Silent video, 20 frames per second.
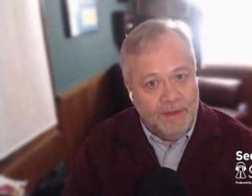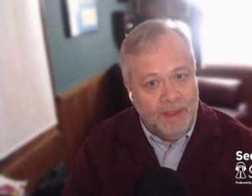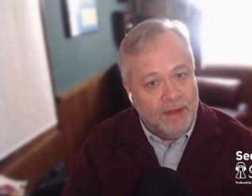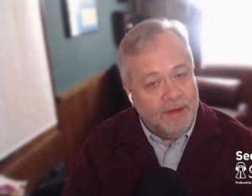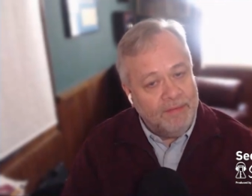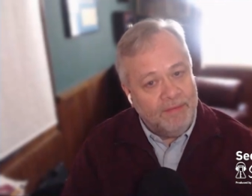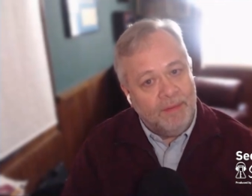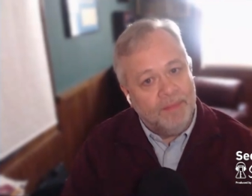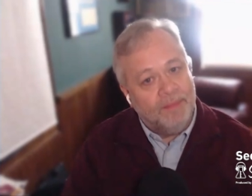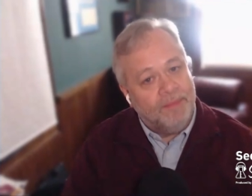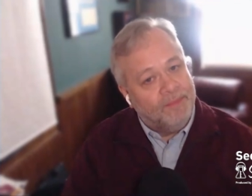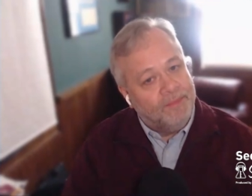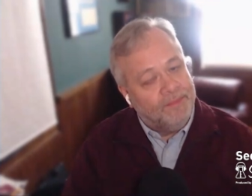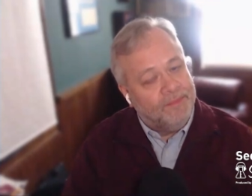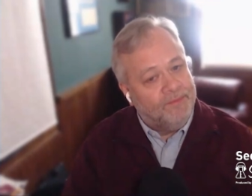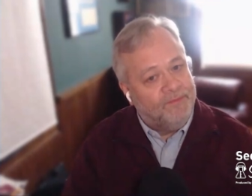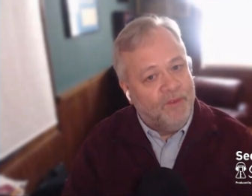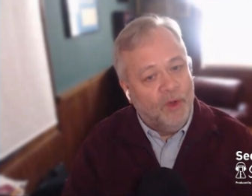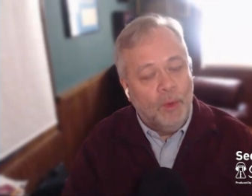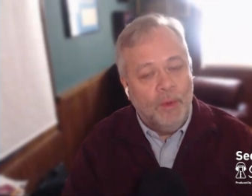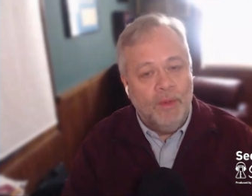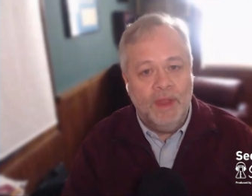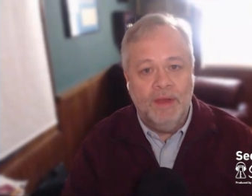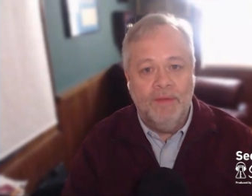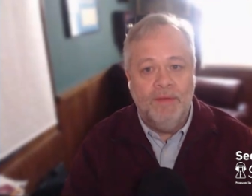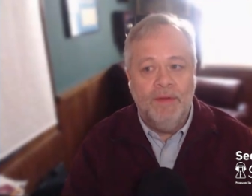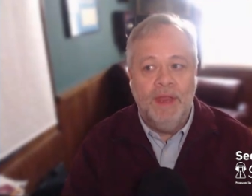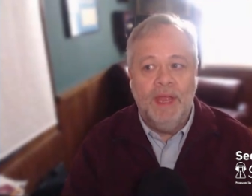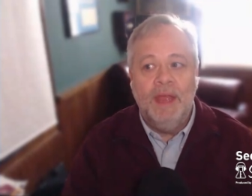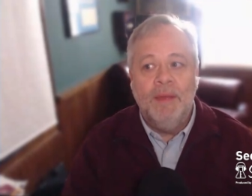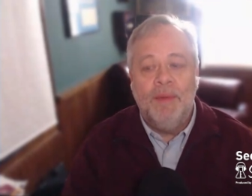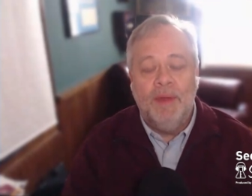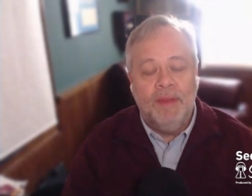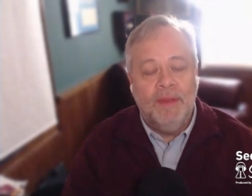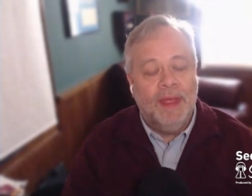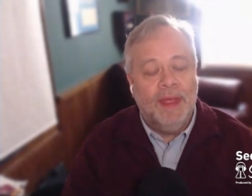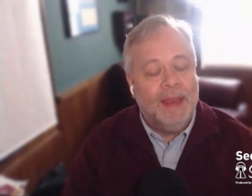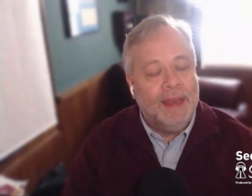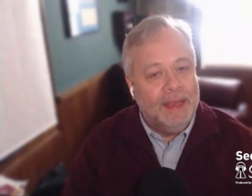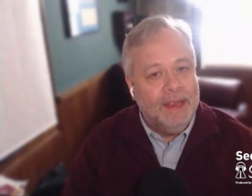They don't have to fool with it every day, but
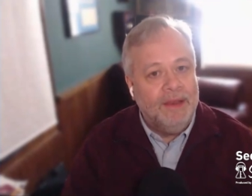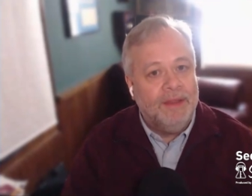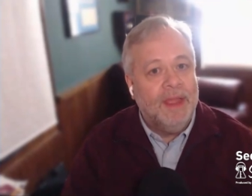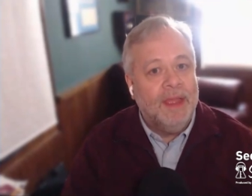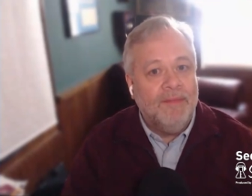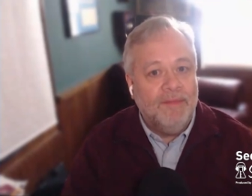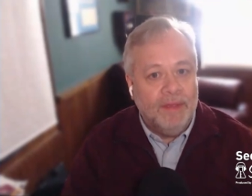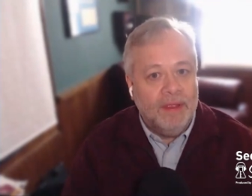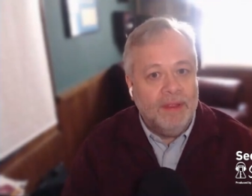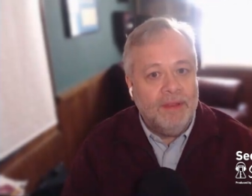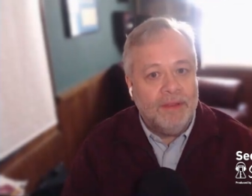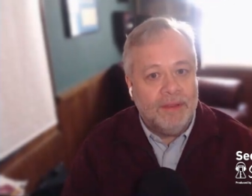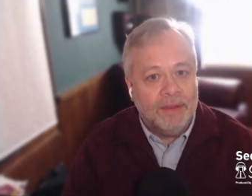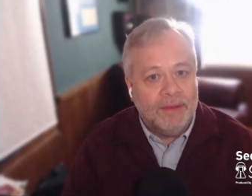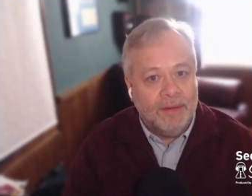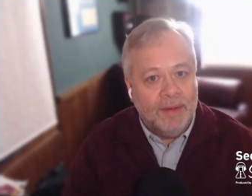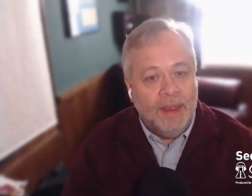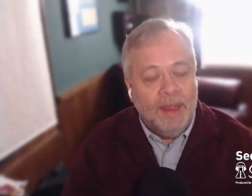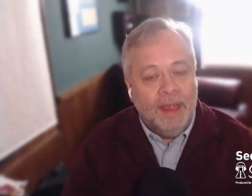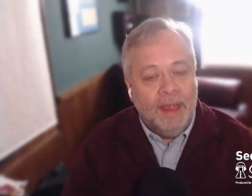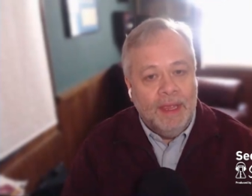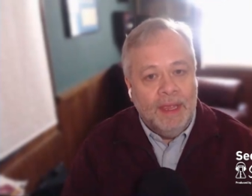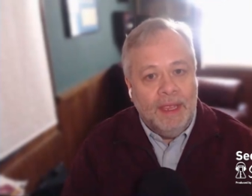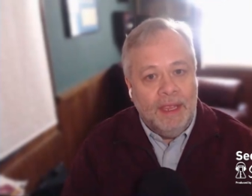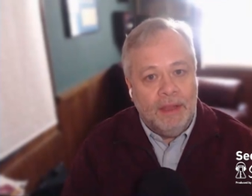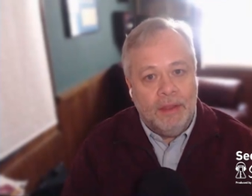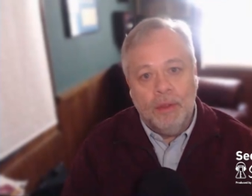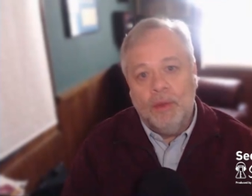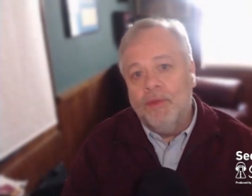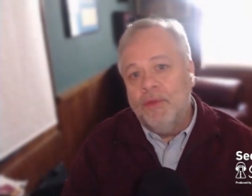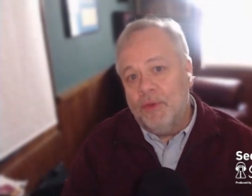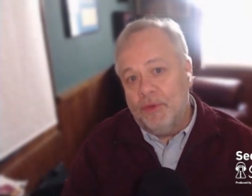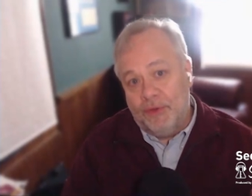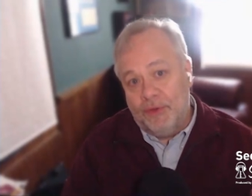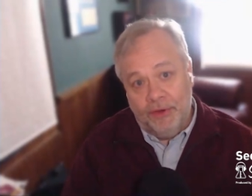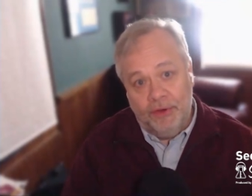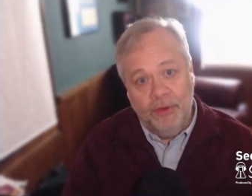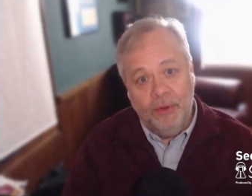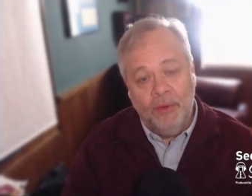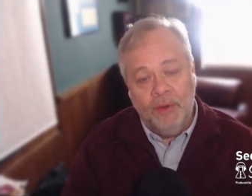at least it's on their
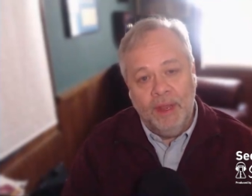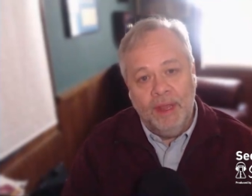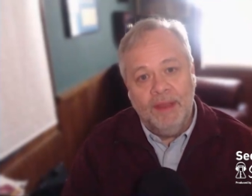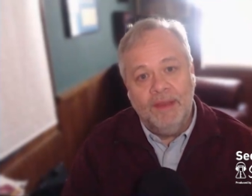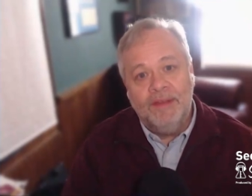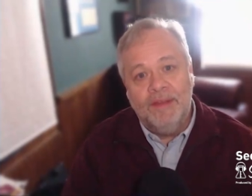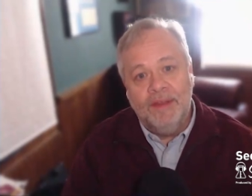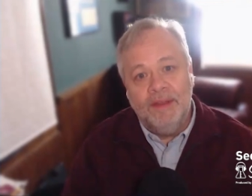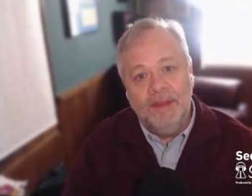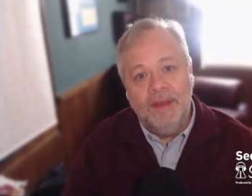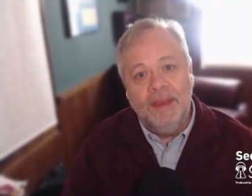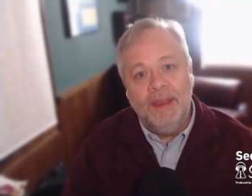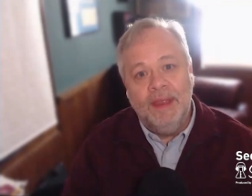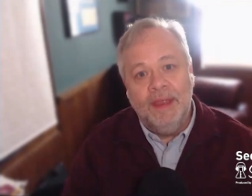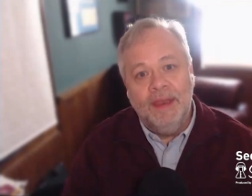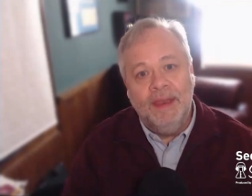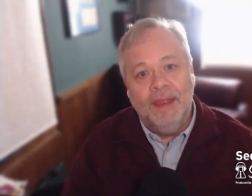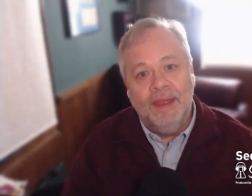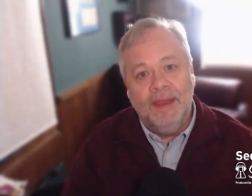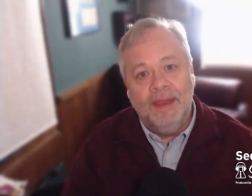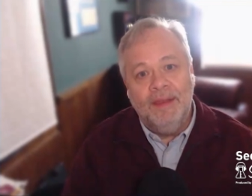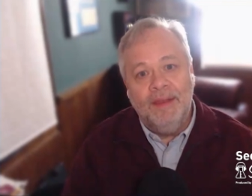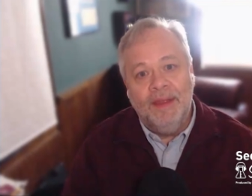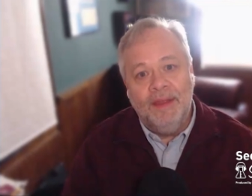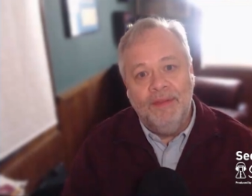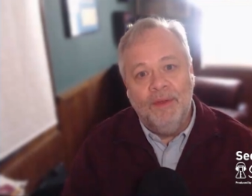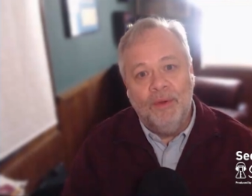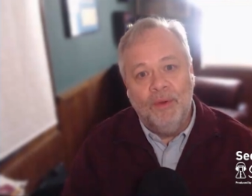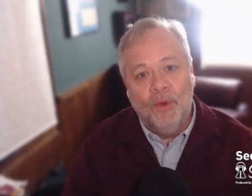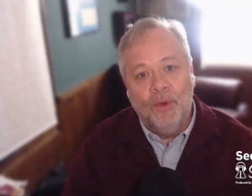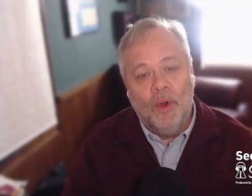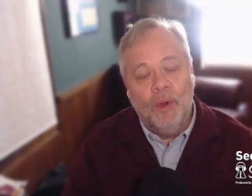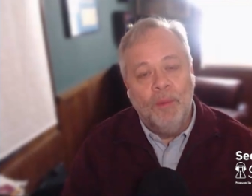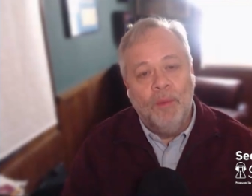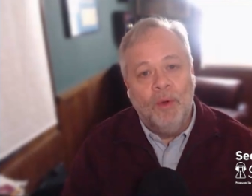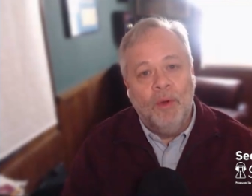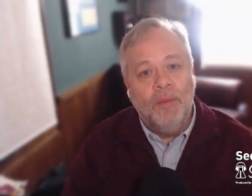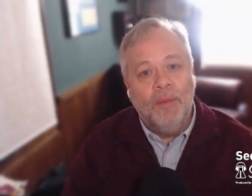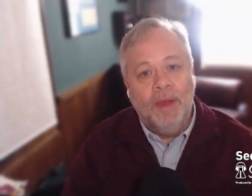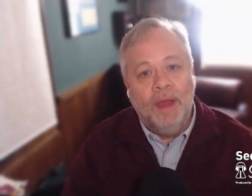to-do list and their
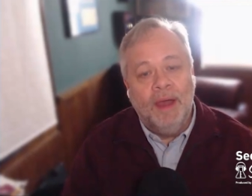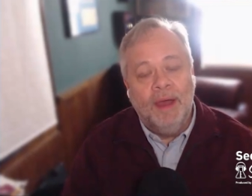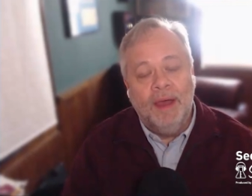normal